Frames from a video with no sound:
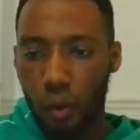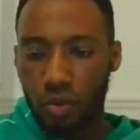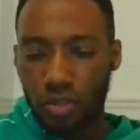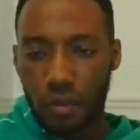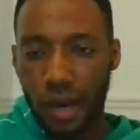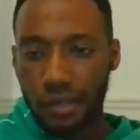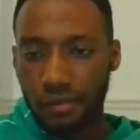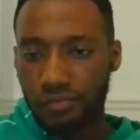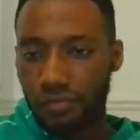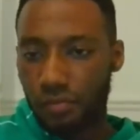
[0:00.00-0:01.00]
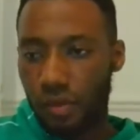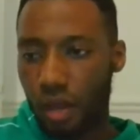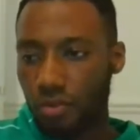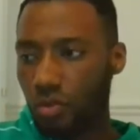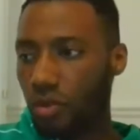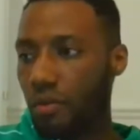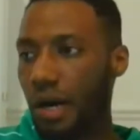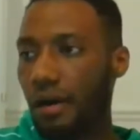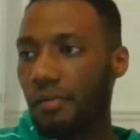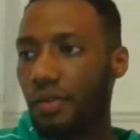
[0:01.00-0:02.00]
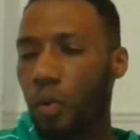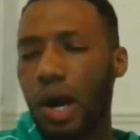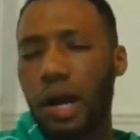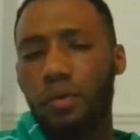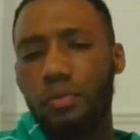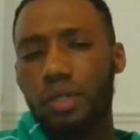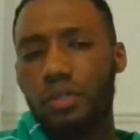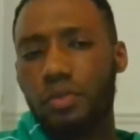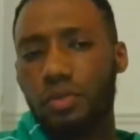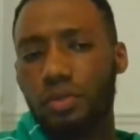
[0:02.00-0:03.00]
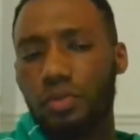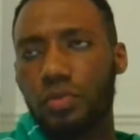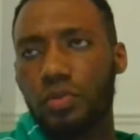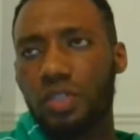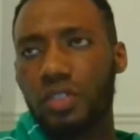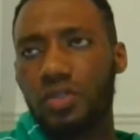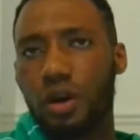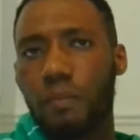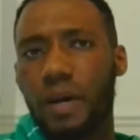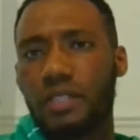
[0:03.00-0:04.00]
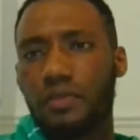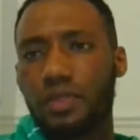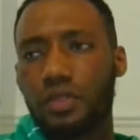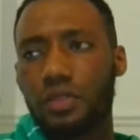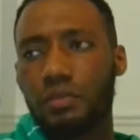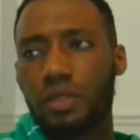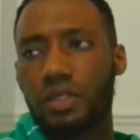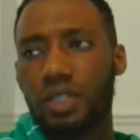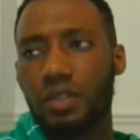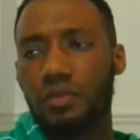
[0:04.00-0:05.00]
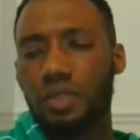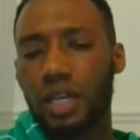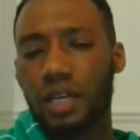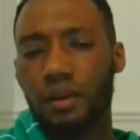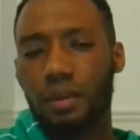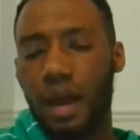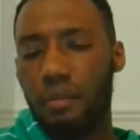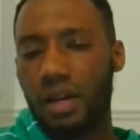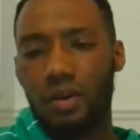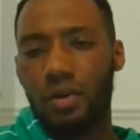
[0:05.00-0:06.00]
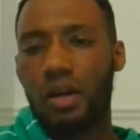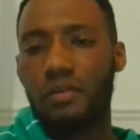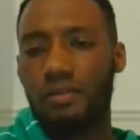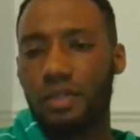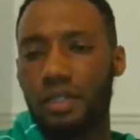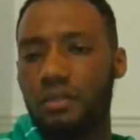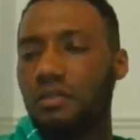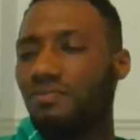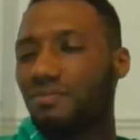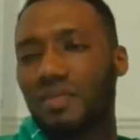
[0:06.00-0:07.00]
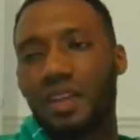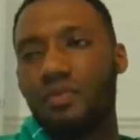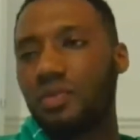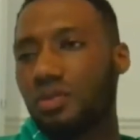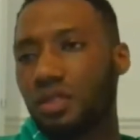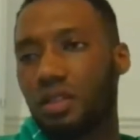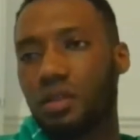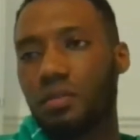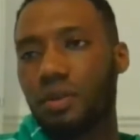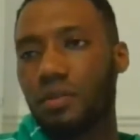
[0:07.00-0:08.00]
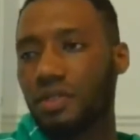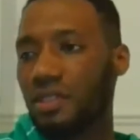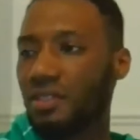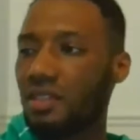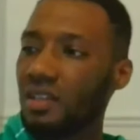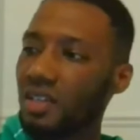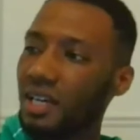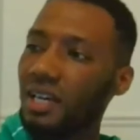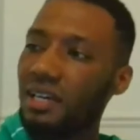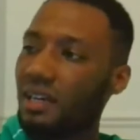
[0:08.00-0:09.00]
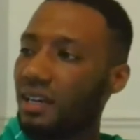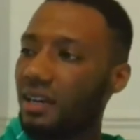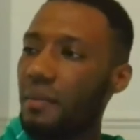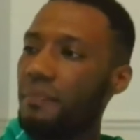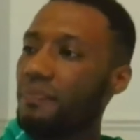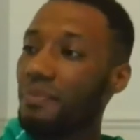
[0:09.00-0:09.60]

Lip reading: was about. I'm talking about the white woman who says it's not a badge of honor to be seen dating a black man or whatever, innit? Everyone's got their own preference. There's certain girl out here,